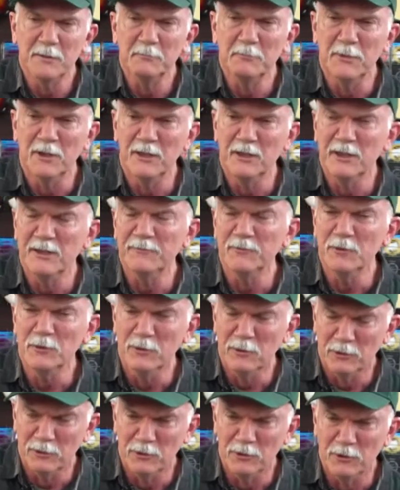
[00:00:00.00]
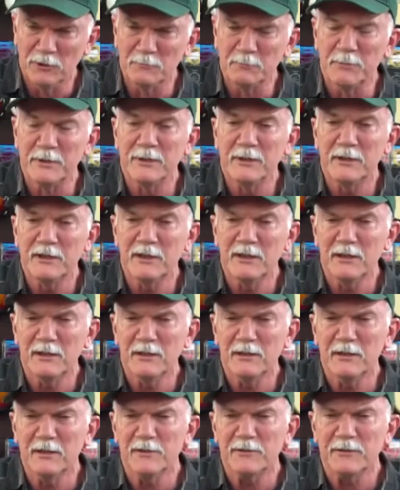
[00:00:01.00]
But if you look
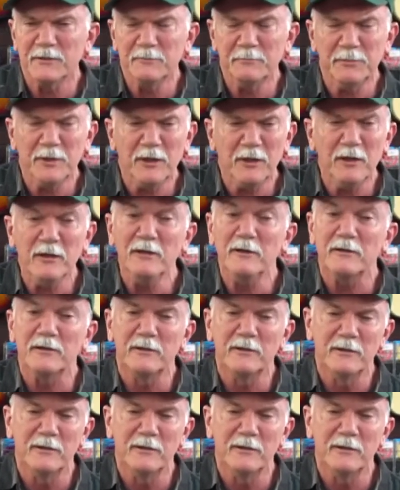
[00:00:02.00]
beneath the bark,